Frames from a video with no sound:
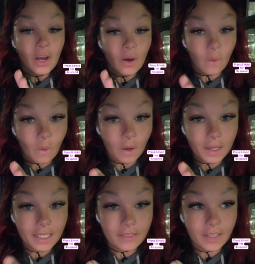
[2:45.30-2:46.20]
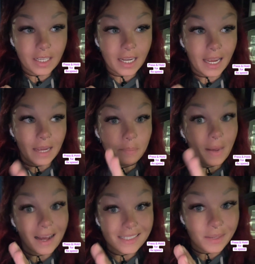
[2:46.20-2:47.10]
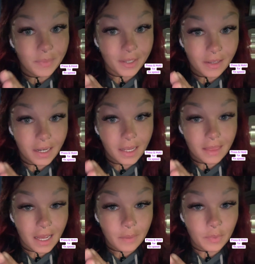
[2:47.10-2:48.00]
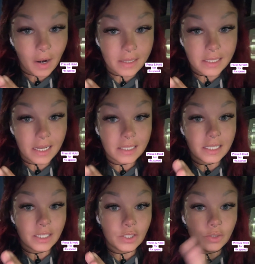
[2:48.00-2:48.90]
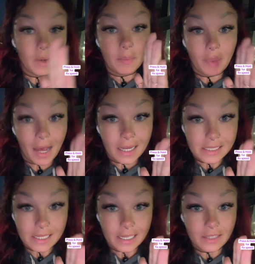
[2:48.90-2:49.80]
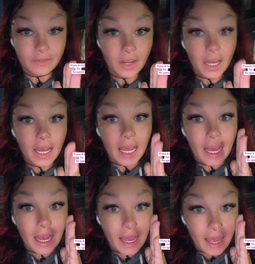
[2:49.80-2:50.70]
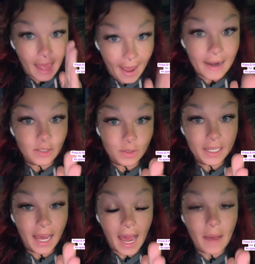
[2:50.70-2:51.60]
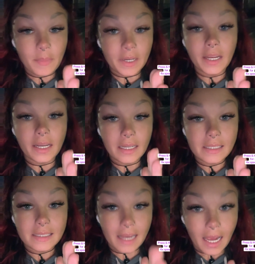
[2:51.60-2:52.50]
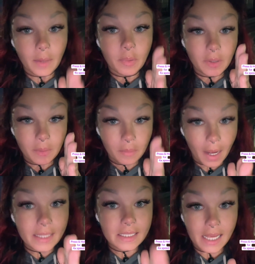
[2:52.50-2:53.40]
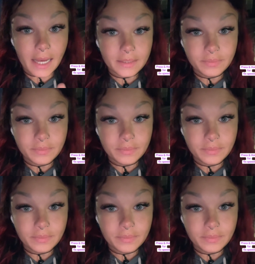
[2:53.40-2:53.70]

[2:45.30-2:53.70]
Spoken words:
or even a possibility thought process into a positive, actually happening type mindset.